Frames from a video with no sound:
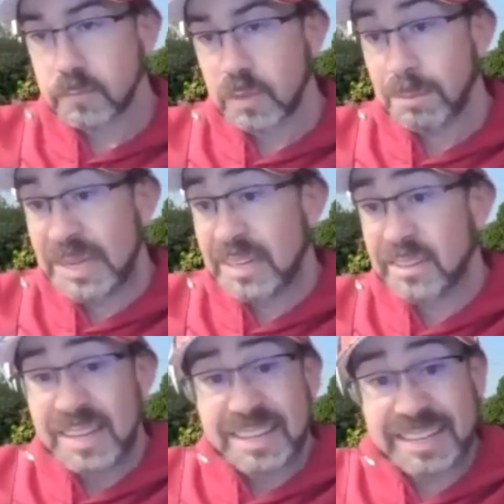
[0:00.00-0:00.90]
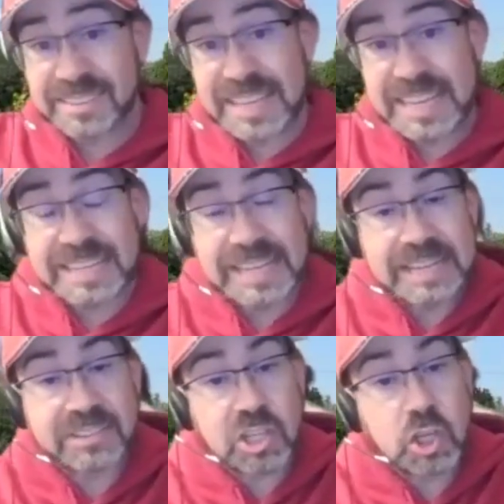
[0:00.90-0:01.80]
But
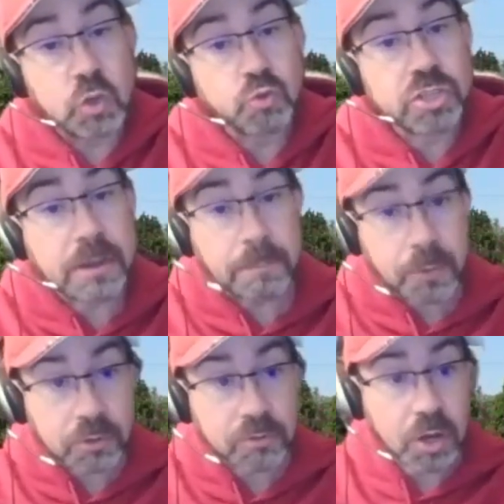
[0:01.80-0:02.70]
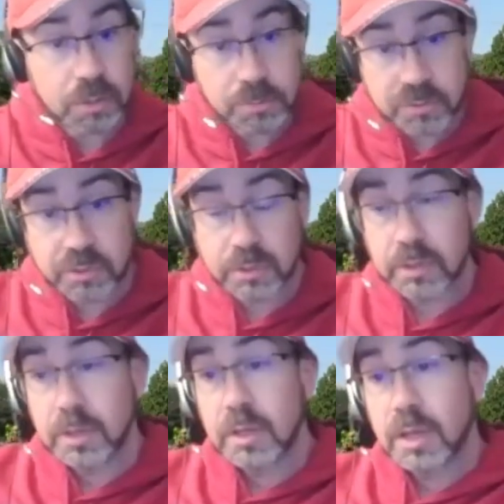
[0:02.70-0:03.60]
it's a huge number of arms.
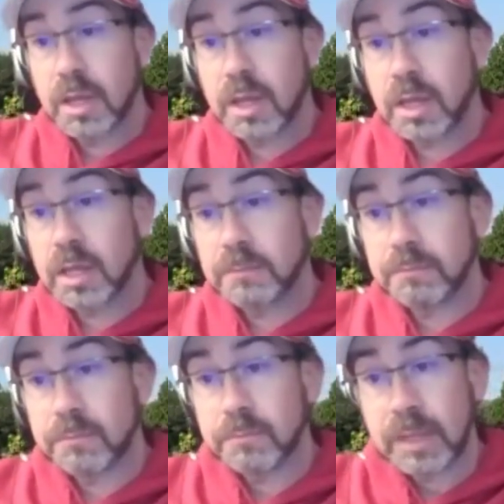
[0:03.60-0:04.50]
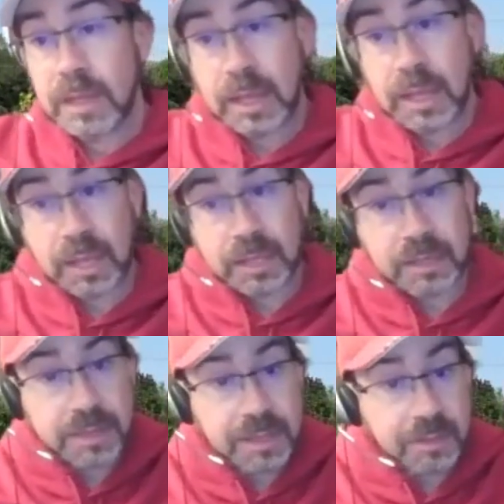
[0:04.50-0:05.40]
And
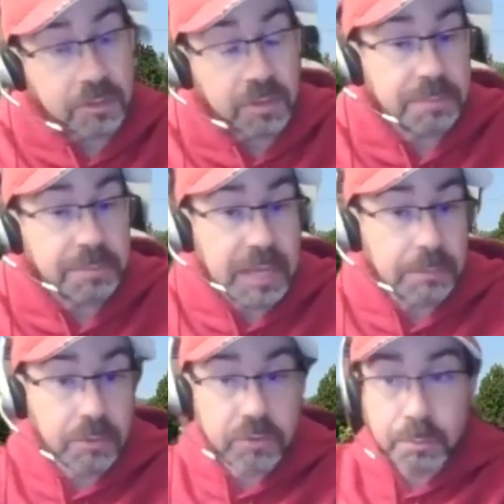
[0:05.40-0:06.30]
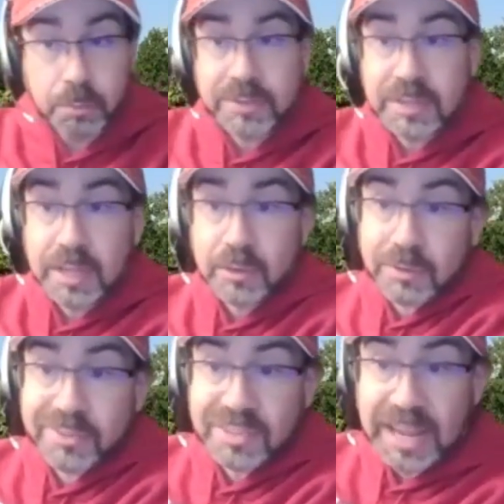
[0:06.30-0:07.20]
I think they're going to be able to put together
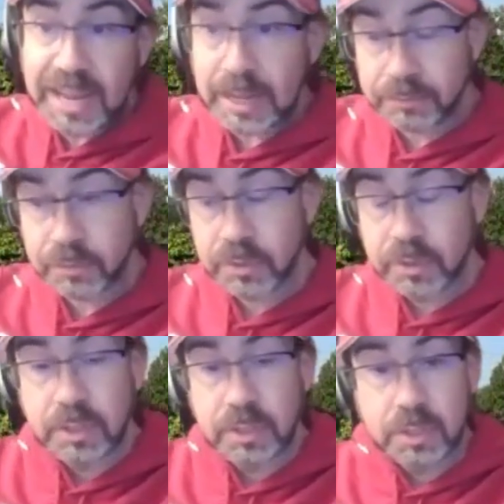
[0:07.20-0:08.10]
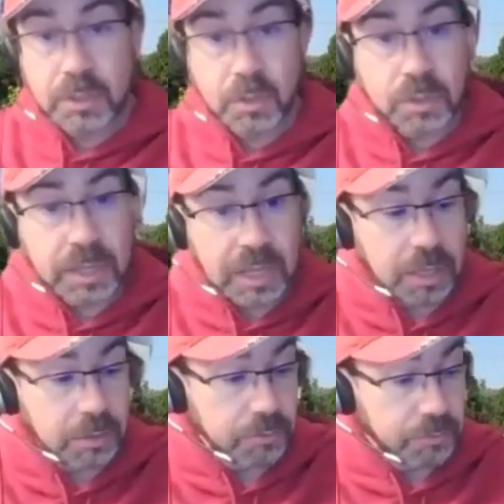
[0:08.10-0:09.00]
a staff
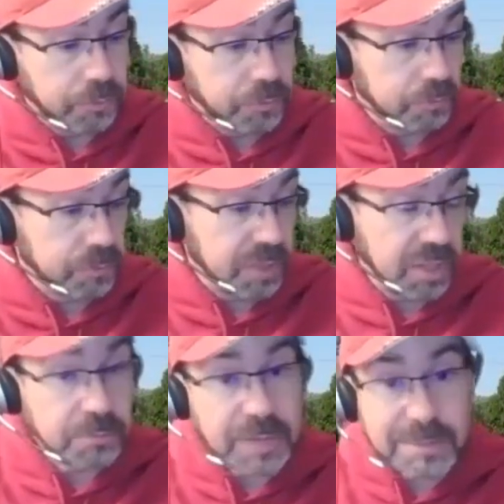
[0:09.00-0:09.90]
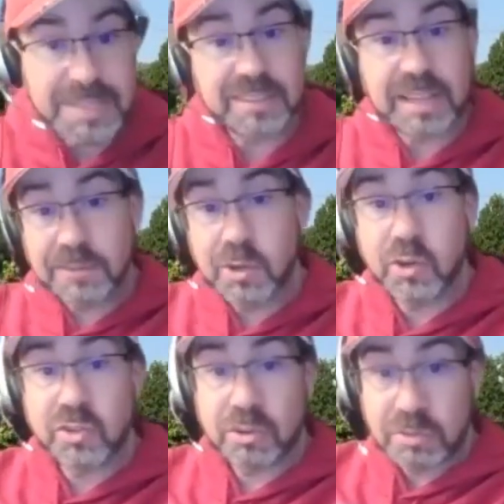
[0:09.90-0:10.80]
of, maybe 11
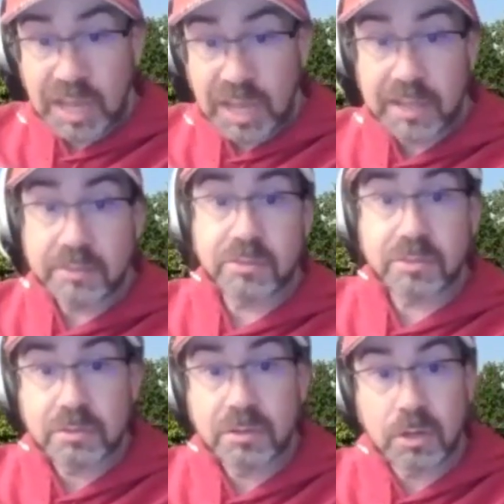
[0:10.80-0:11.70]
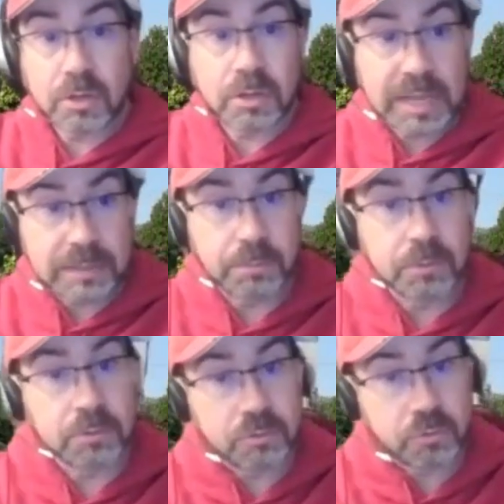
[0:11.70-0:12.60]
or so guys that are
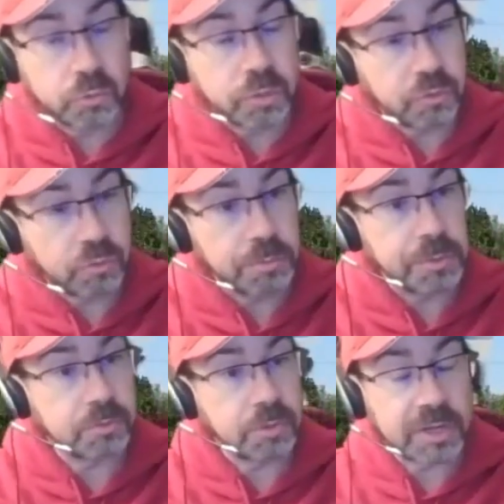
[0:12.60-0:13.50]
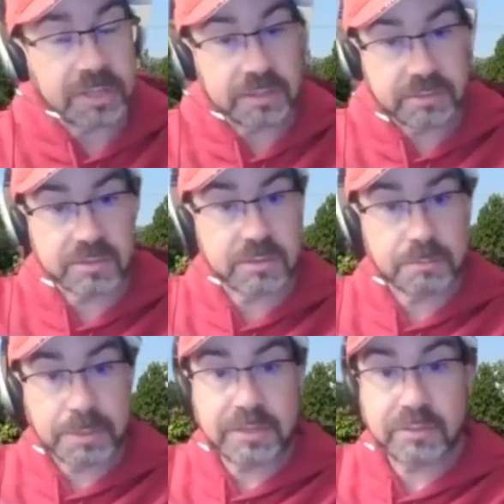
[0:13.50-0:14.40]
able to contribute on a
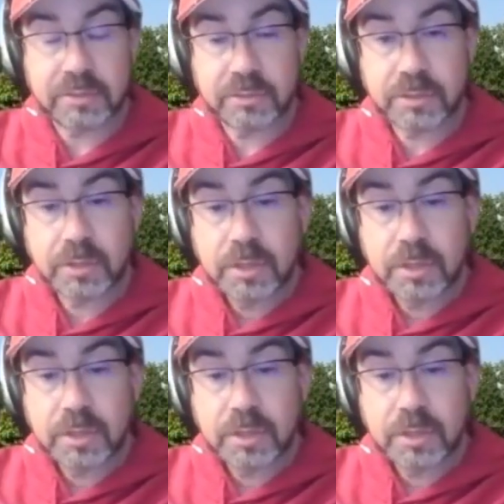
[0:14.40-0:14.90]
consistent basis.